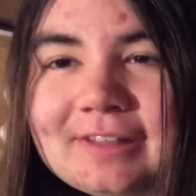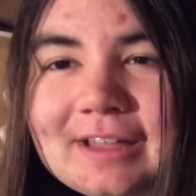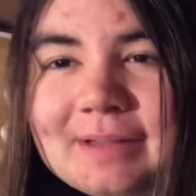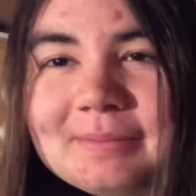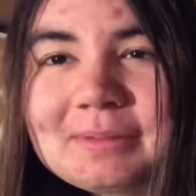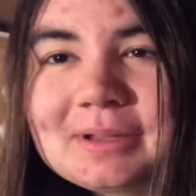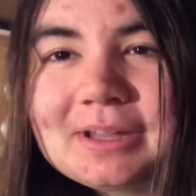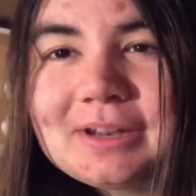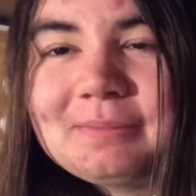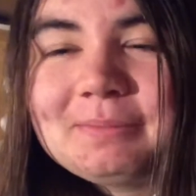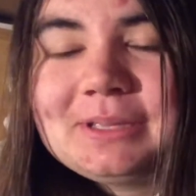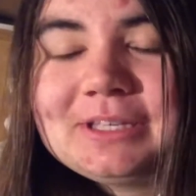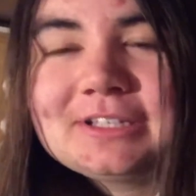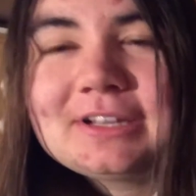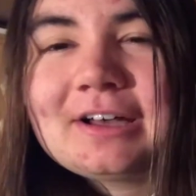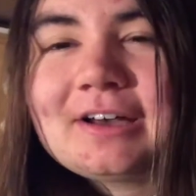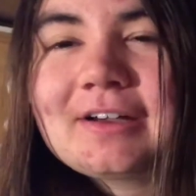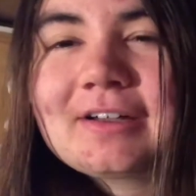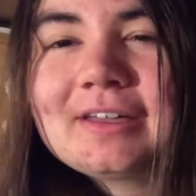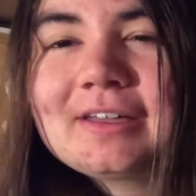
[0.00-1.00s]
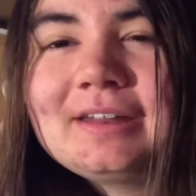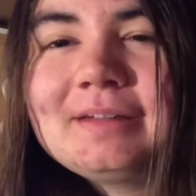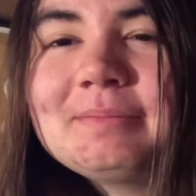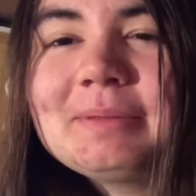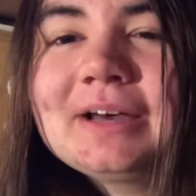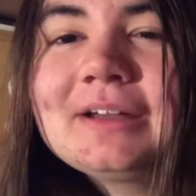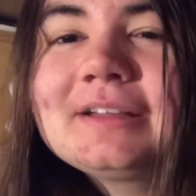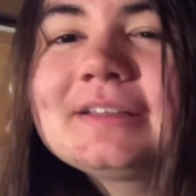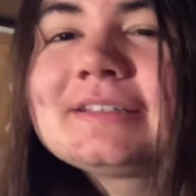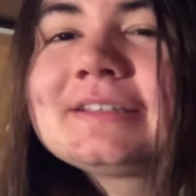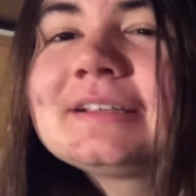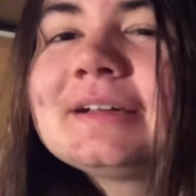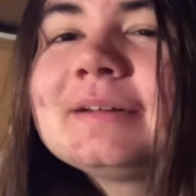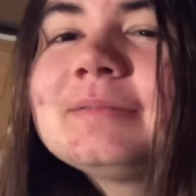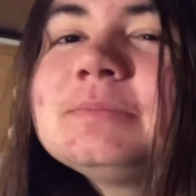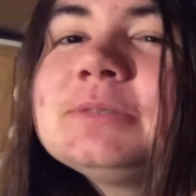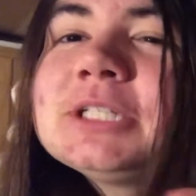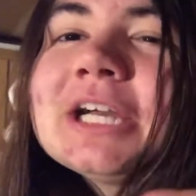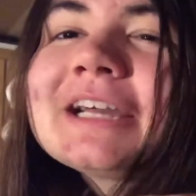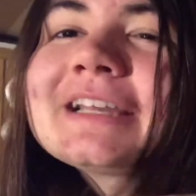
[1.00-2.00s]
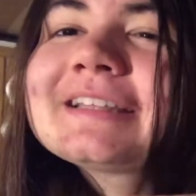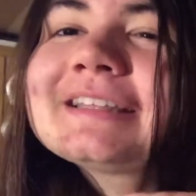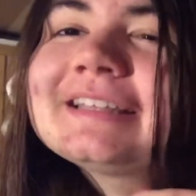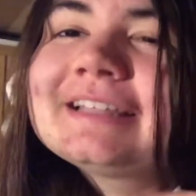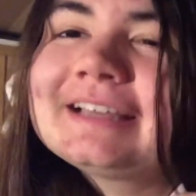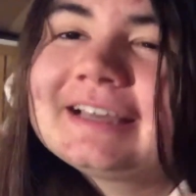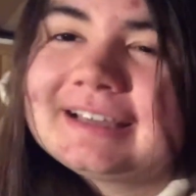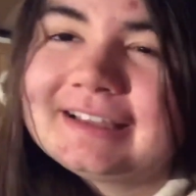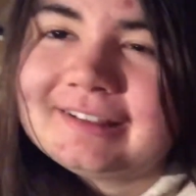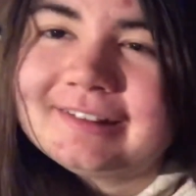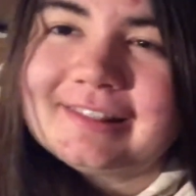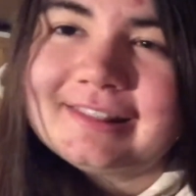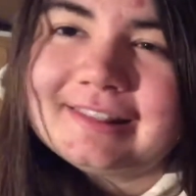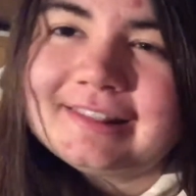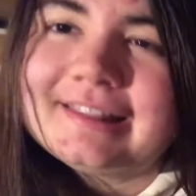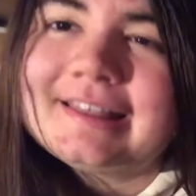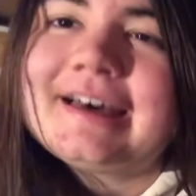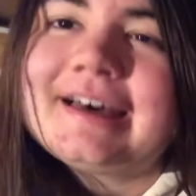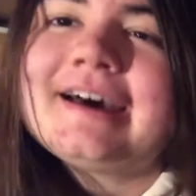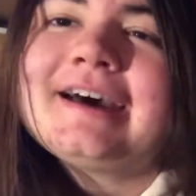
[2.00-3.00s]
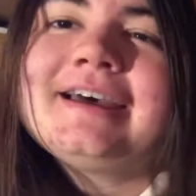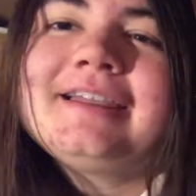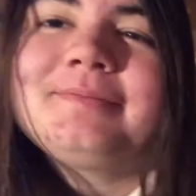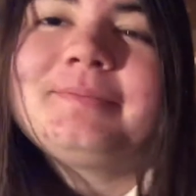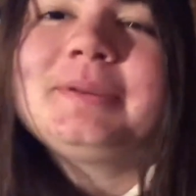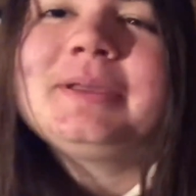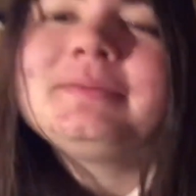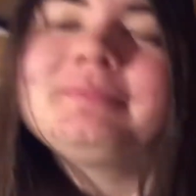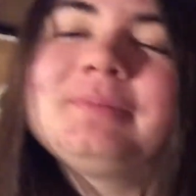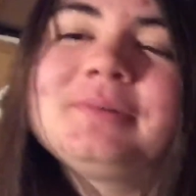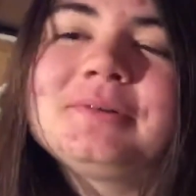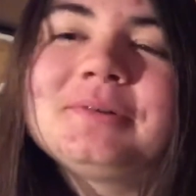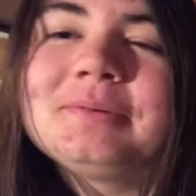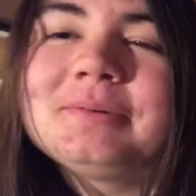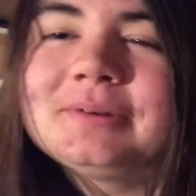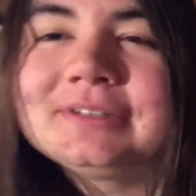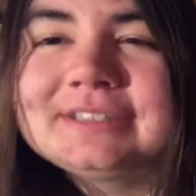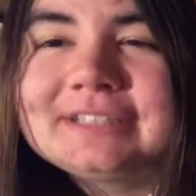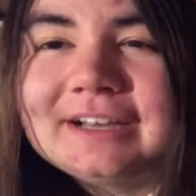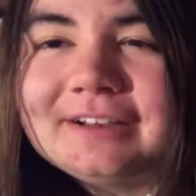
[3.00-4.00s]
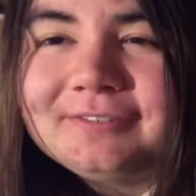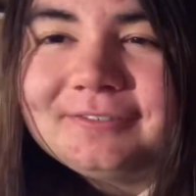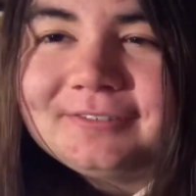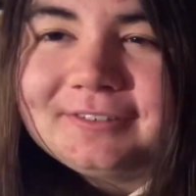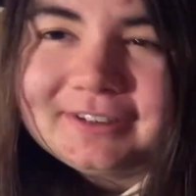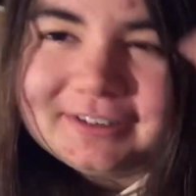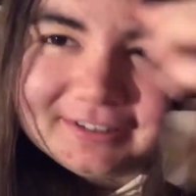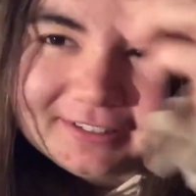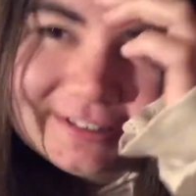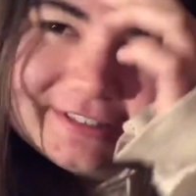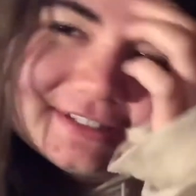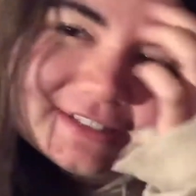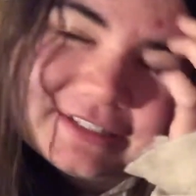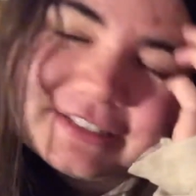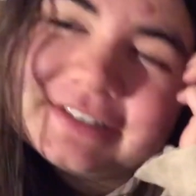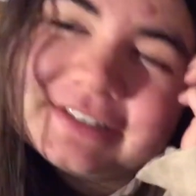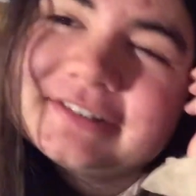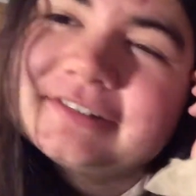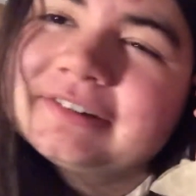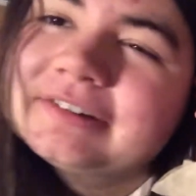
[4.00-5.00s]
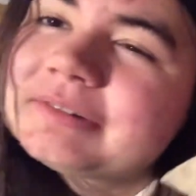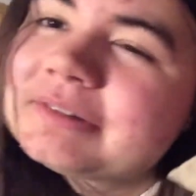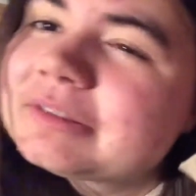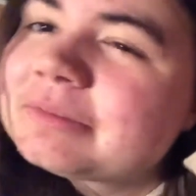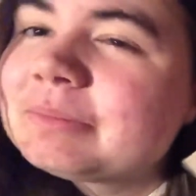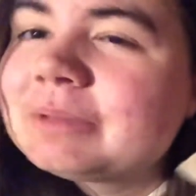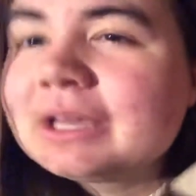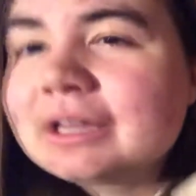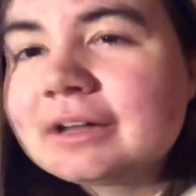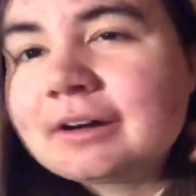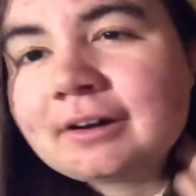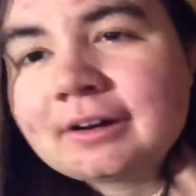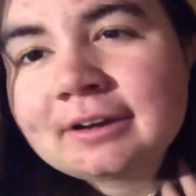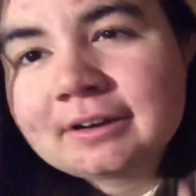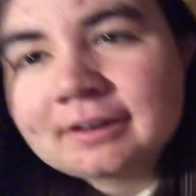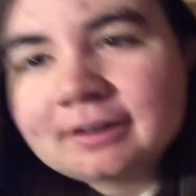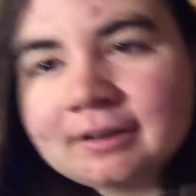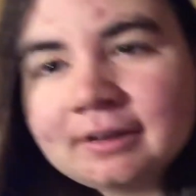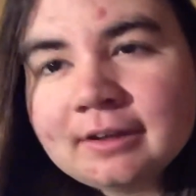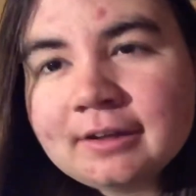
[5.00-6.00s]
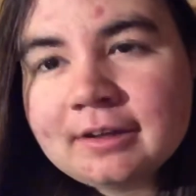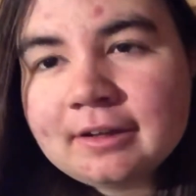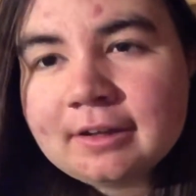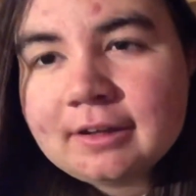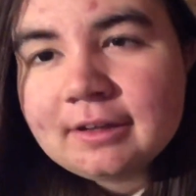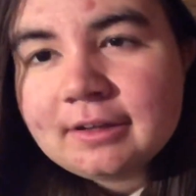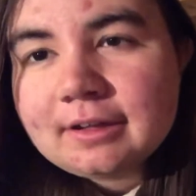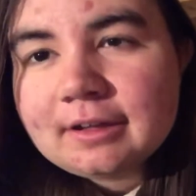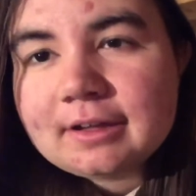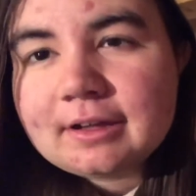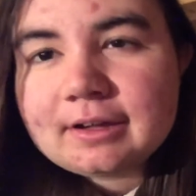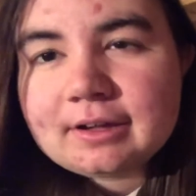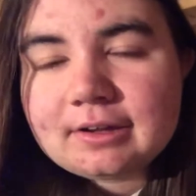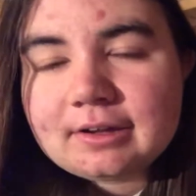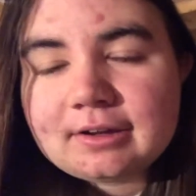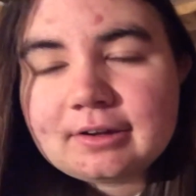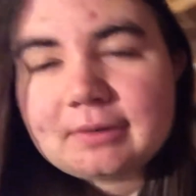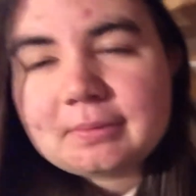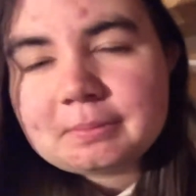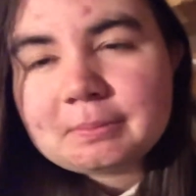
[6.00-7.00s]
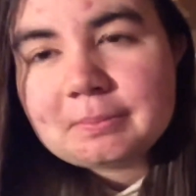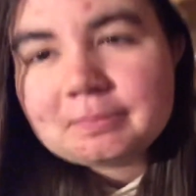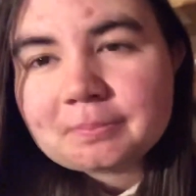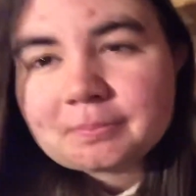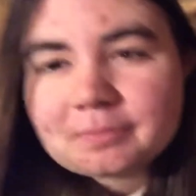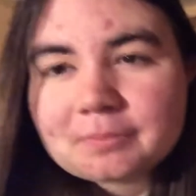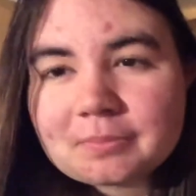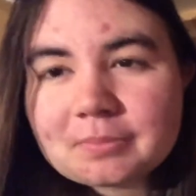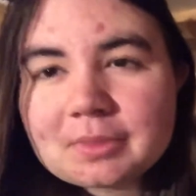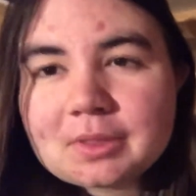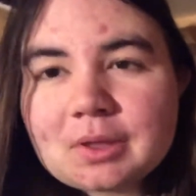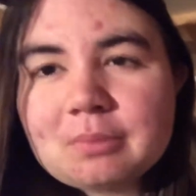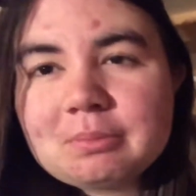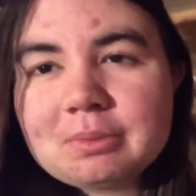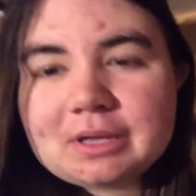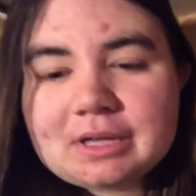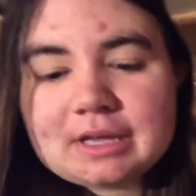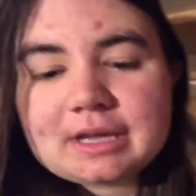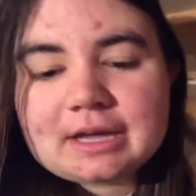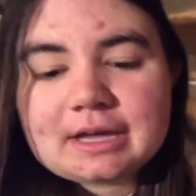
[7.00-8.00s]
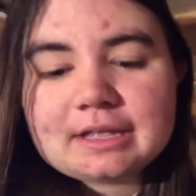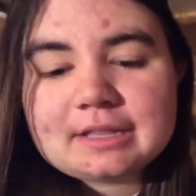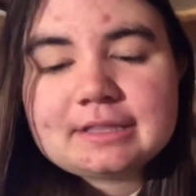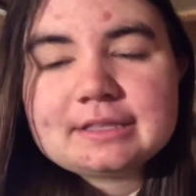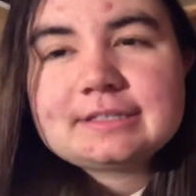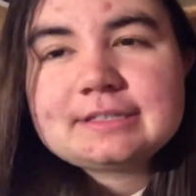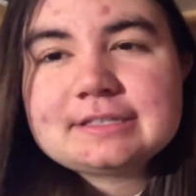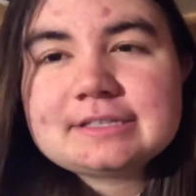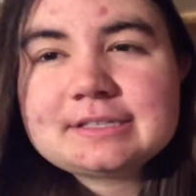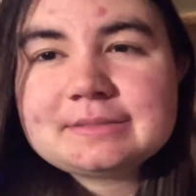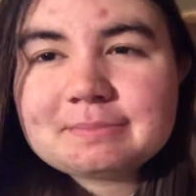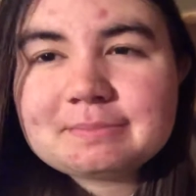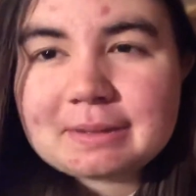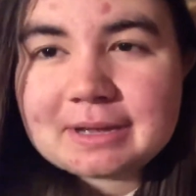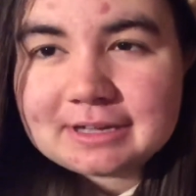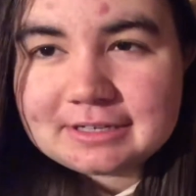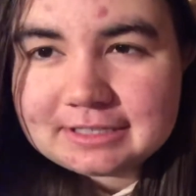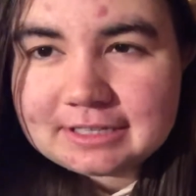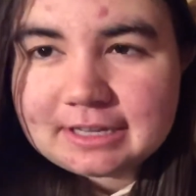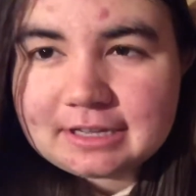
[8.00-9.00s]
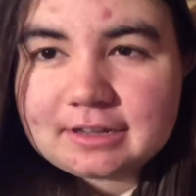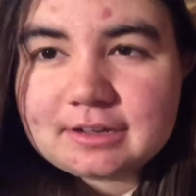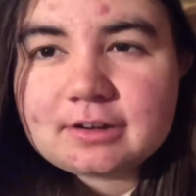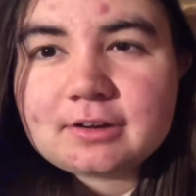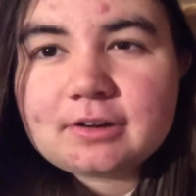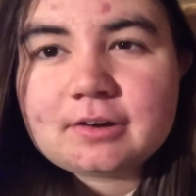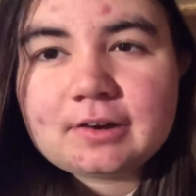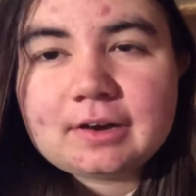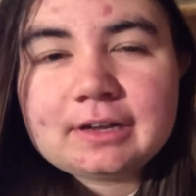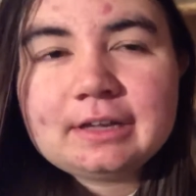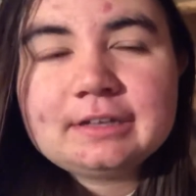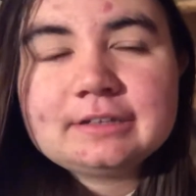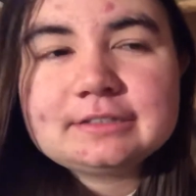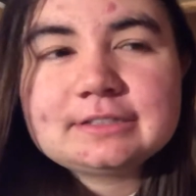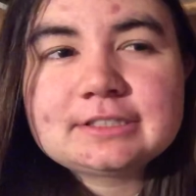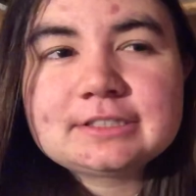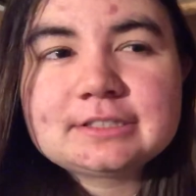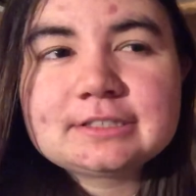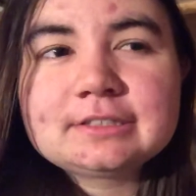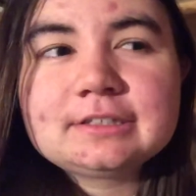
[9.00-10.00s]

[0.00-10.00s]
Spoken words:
I'm going to be talking about a subject that a lot of people will definitely disagree with me on. But yeah, this is my take on it.